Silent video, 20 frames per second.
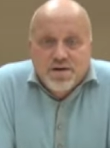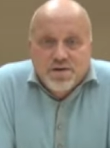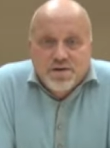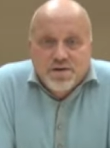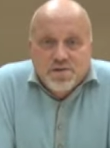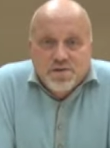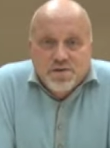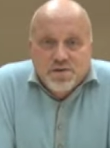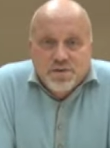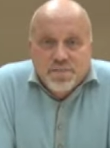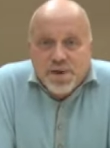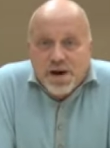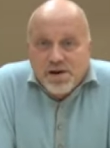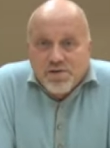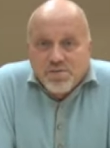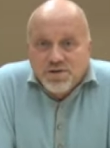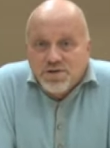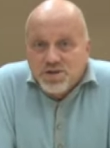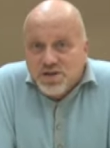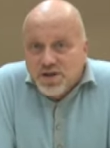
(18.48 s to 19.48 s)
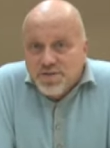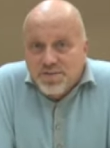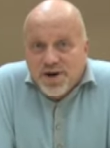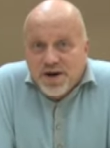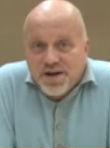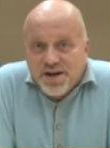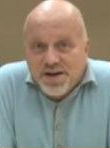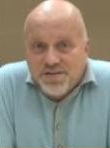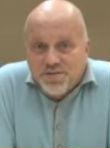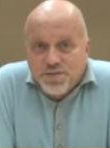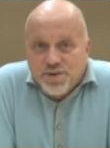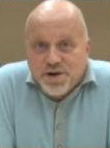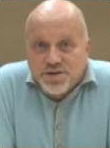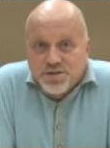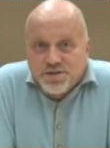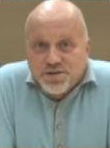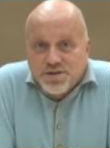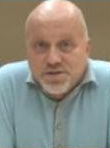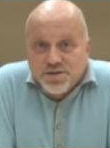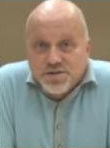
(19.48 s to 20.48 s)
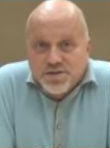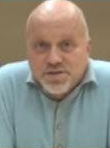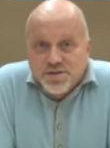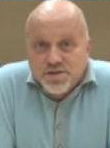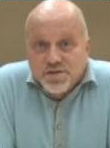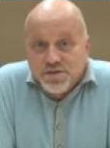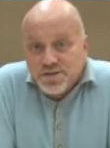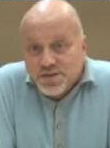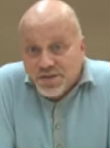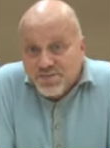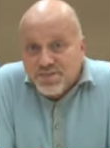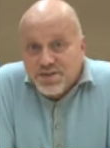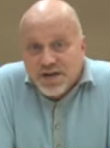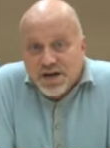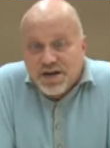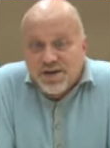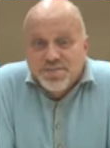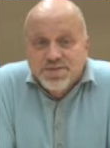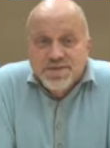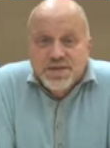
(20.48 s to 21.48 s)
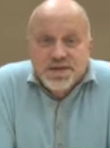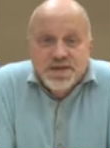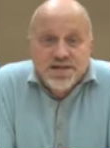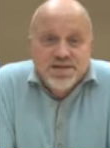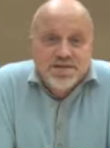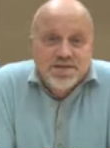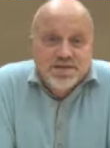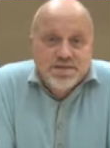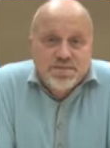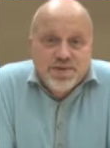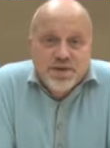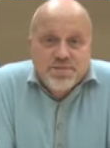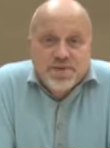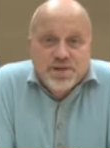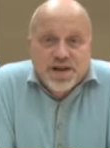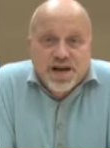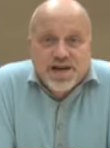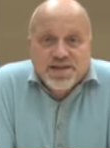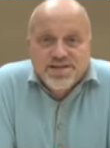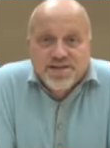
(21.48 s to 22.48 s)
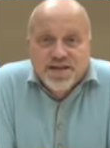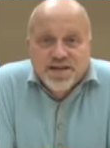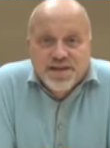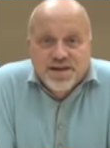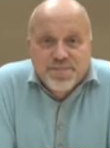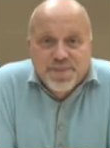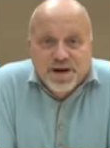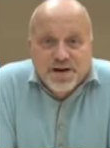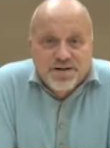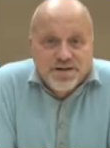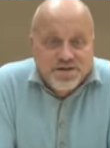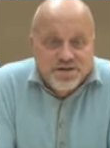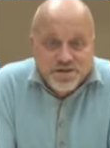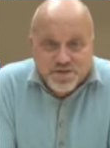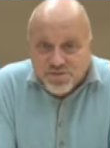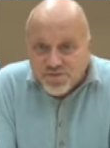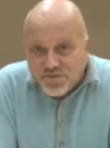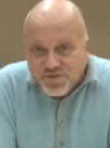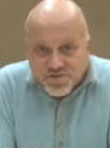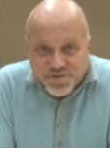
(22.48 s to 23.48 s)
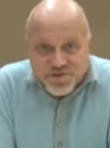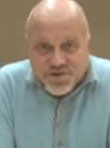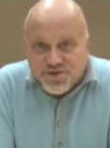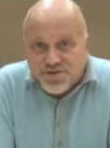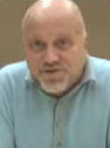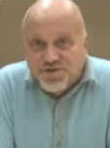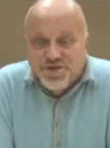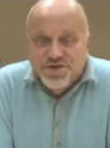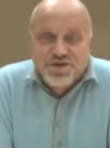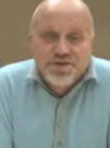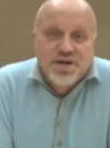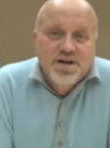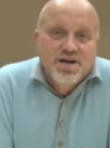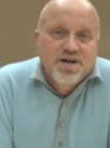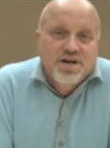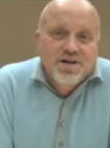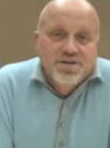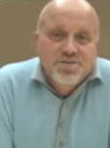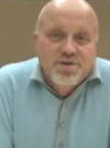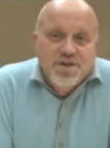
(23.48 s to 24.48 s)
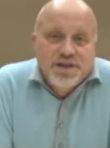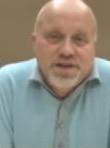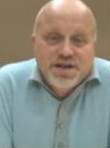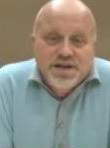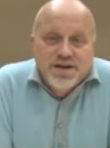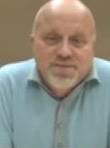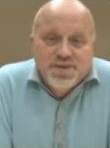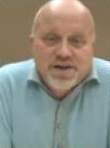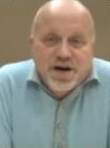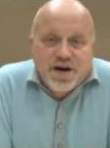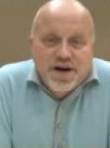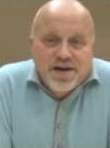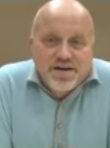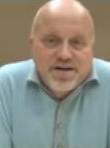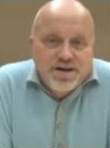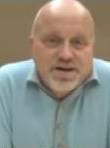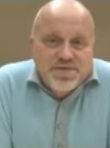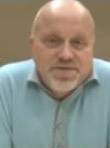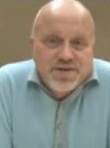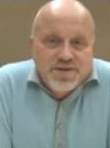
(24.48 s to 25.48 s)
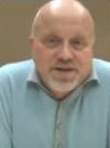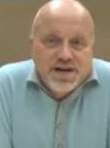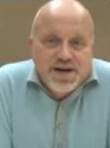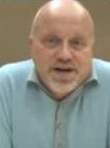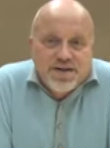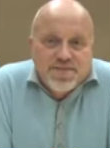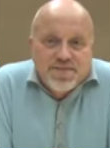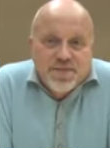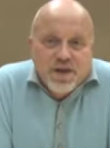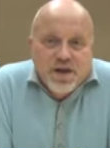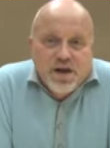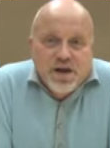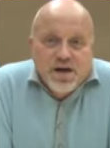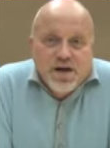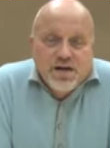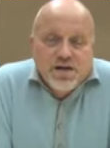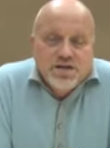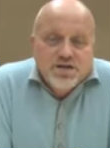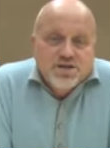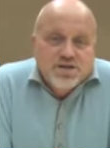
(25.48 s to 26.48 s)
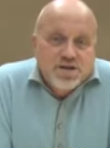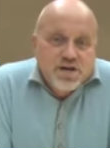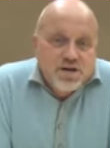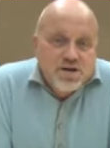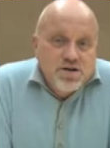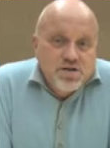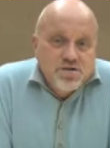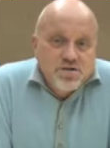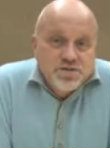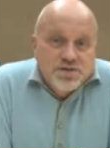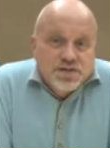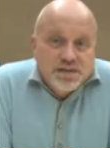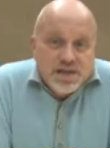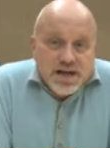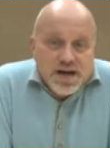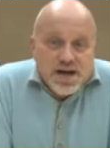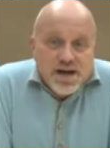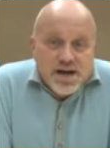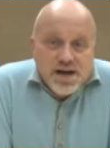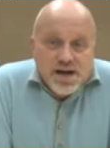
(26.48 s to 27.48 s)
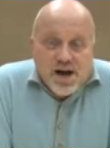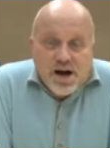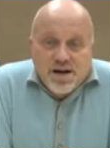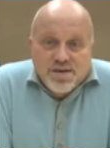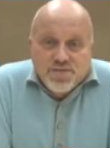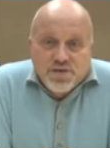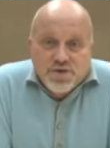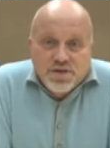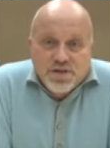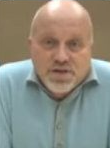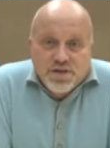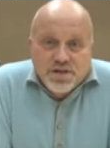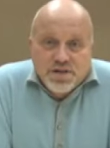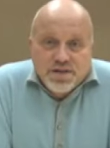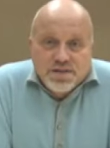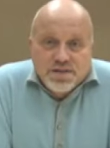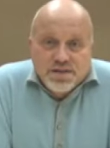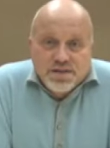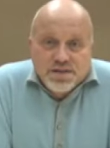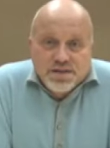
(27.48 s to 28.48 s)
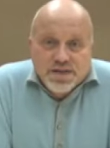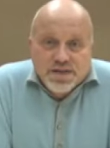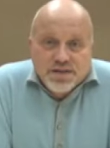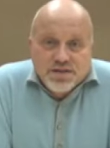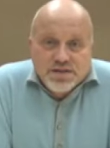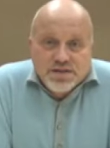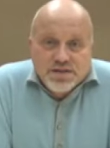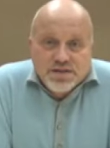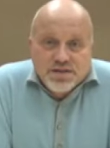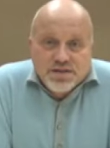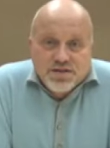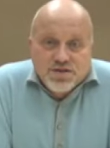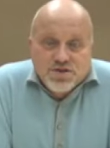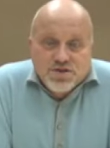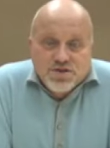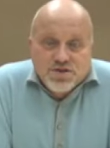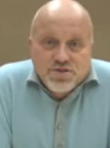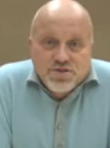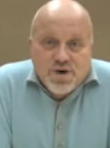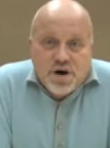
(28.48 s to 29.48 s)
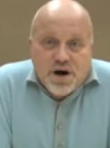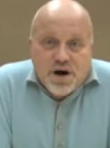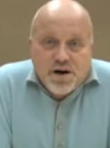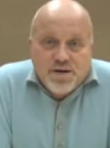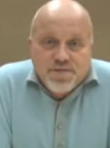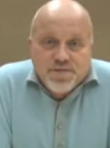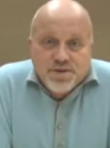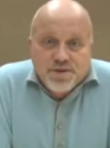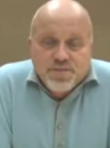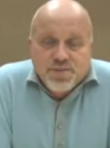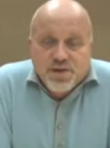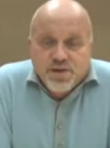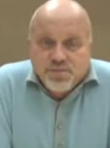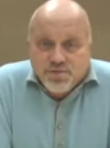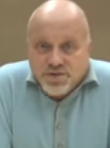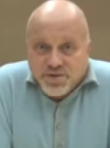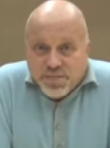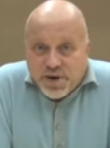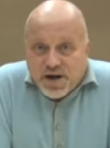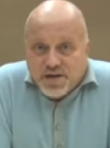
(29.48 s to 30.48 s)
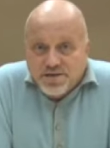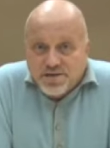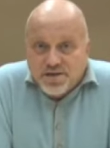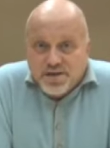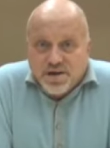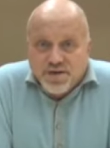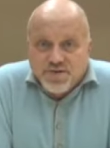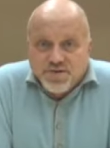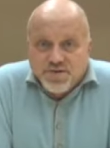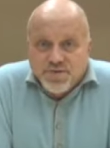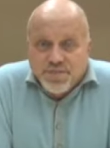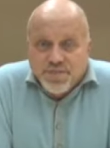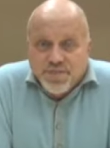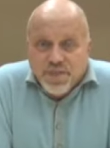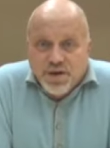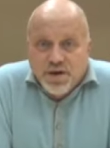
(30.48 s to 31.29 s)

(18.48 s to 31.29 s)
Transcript: or about which they might have questions, or sometimes that I see people asking about in their Google searches when they come to Eye on FDA. So today I'm going to discuss the issue of complete response letters.